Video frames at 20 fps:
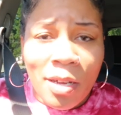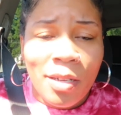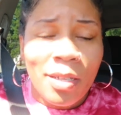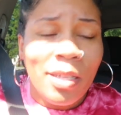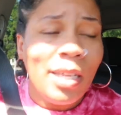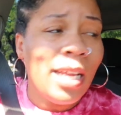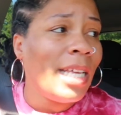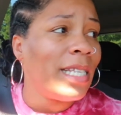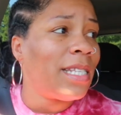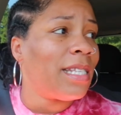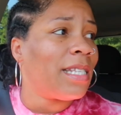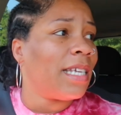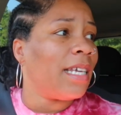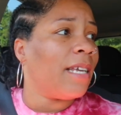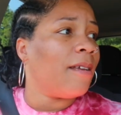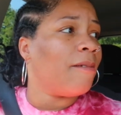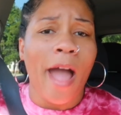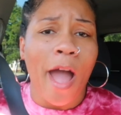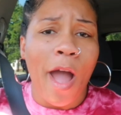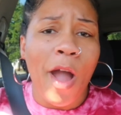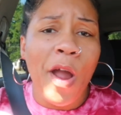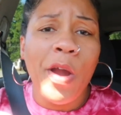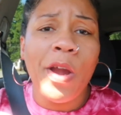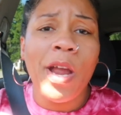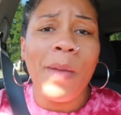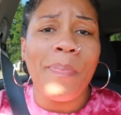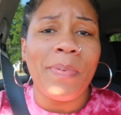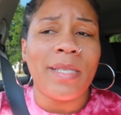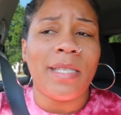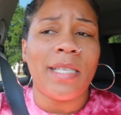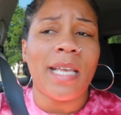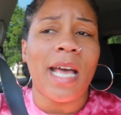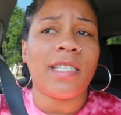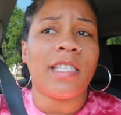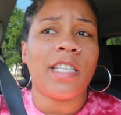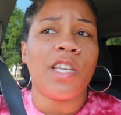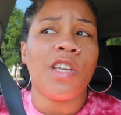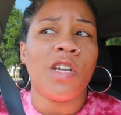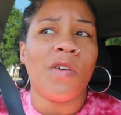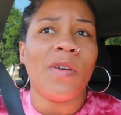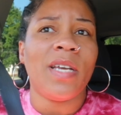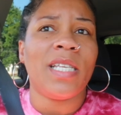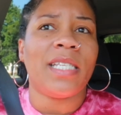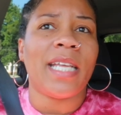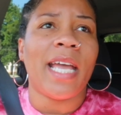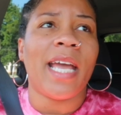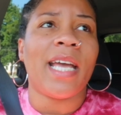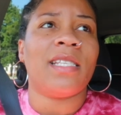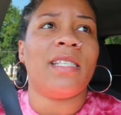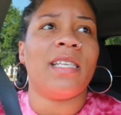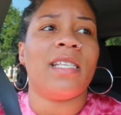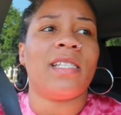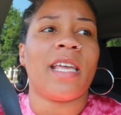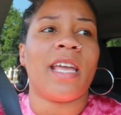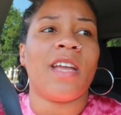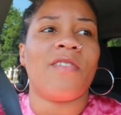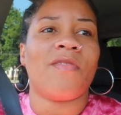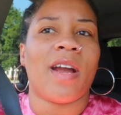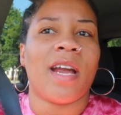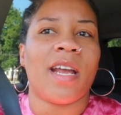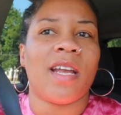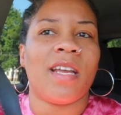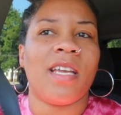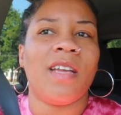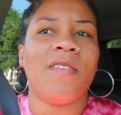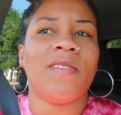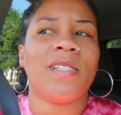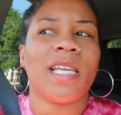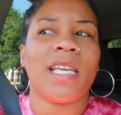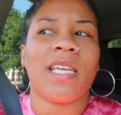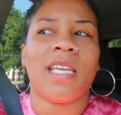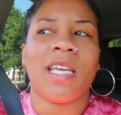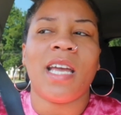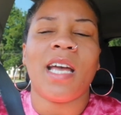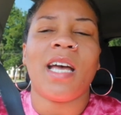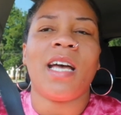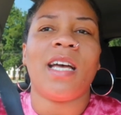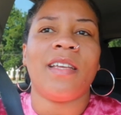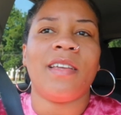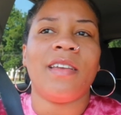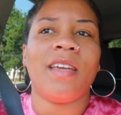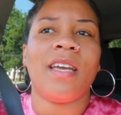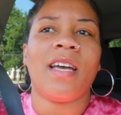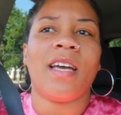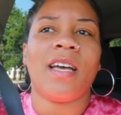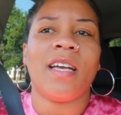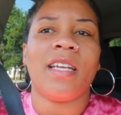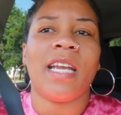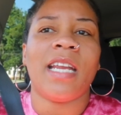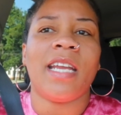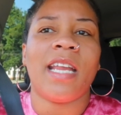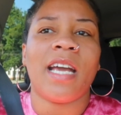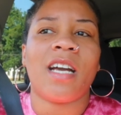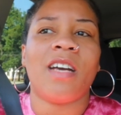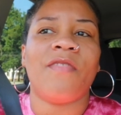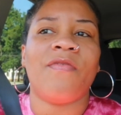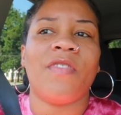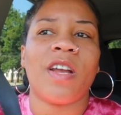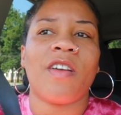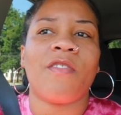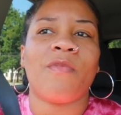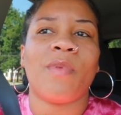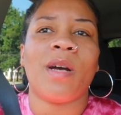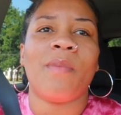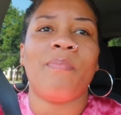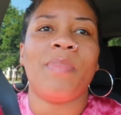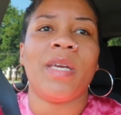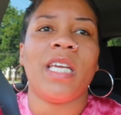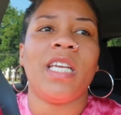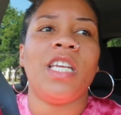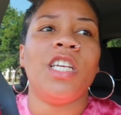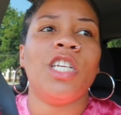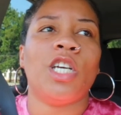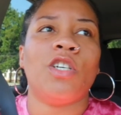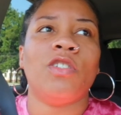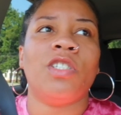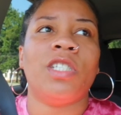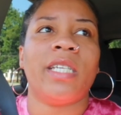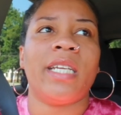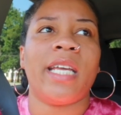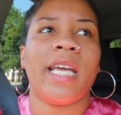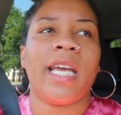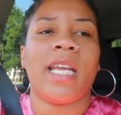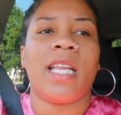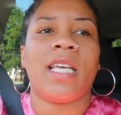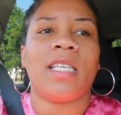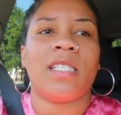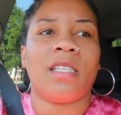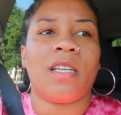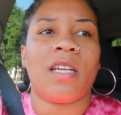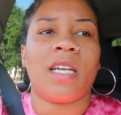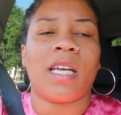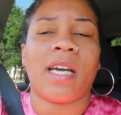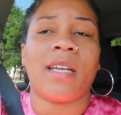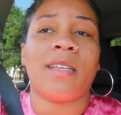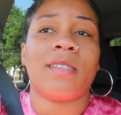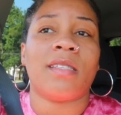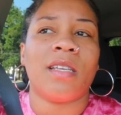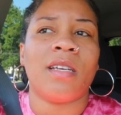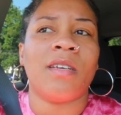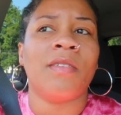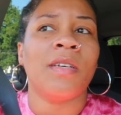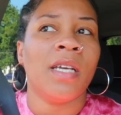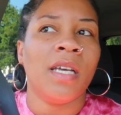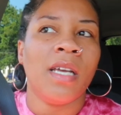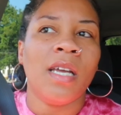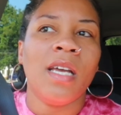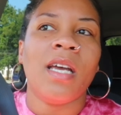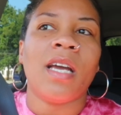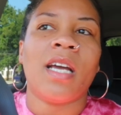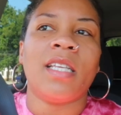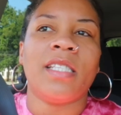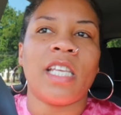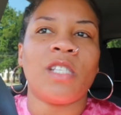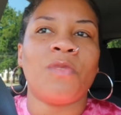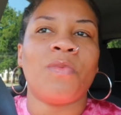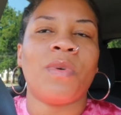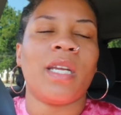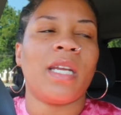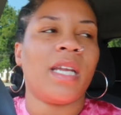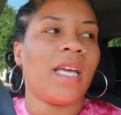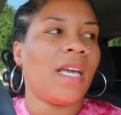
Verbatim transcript: listen, I hurried up and said, I said, you know his dad's six eight, right? He was like, yeah, yeah, and that could very well be, you know, genetics and all that kind of stuff, because that's what it